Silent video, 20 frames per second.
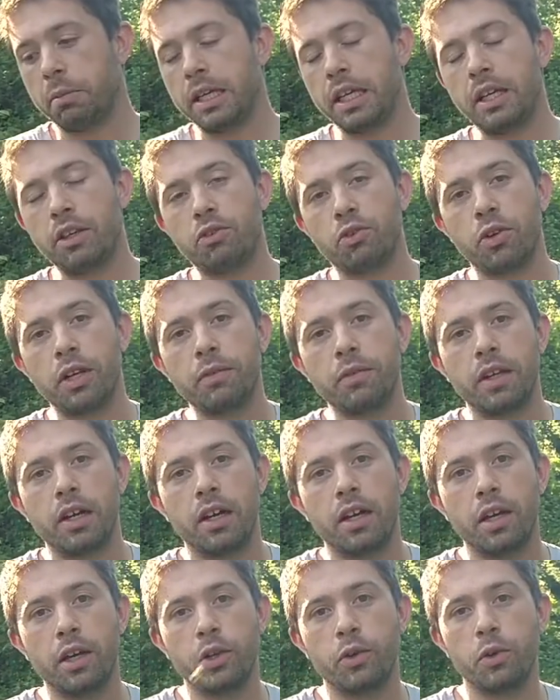bees or even
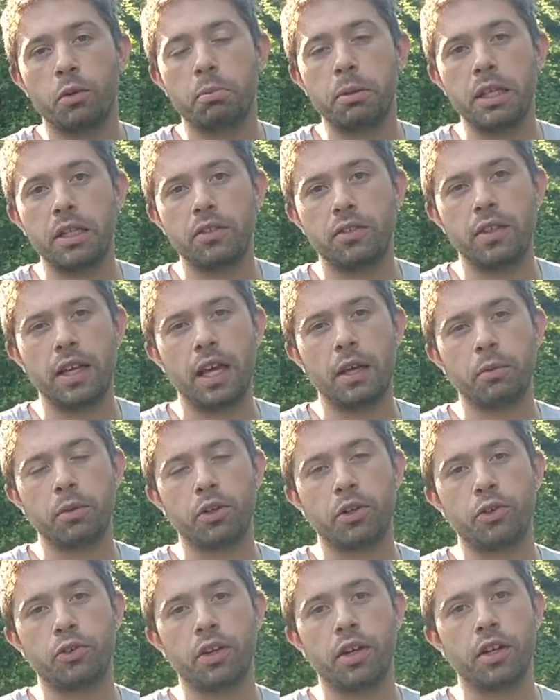100 bees dead with
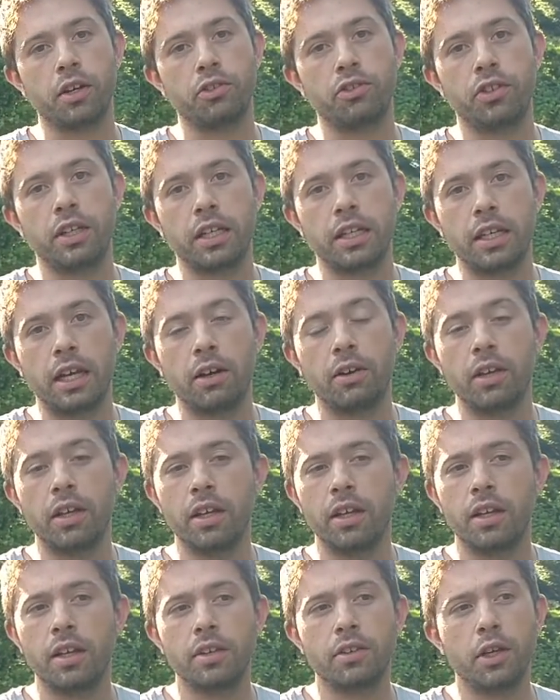their tongue sticking out
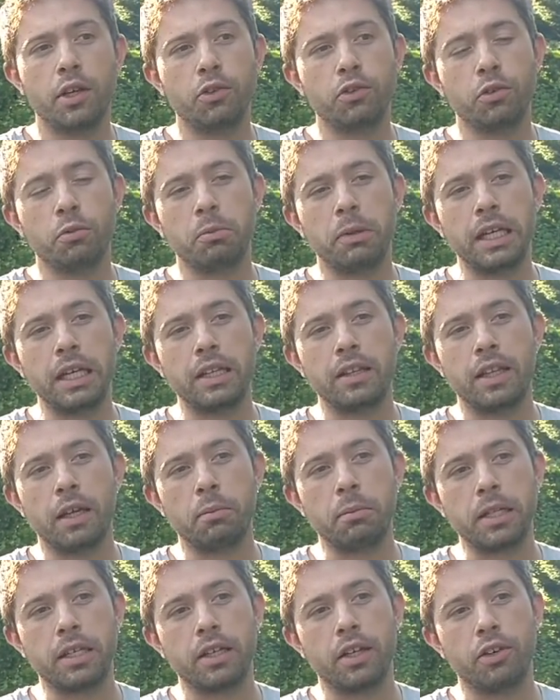doesn't mean that
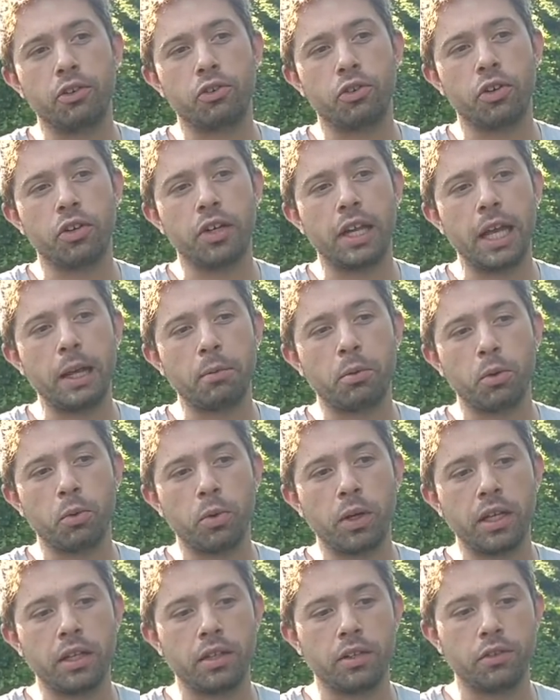because your neighbor
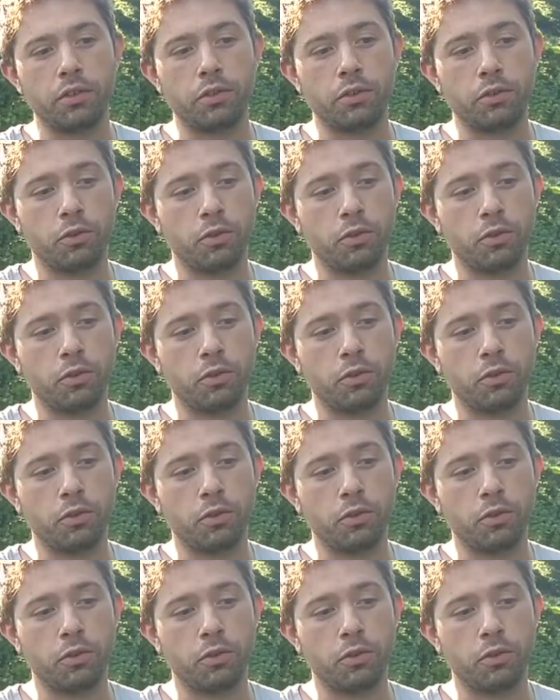went and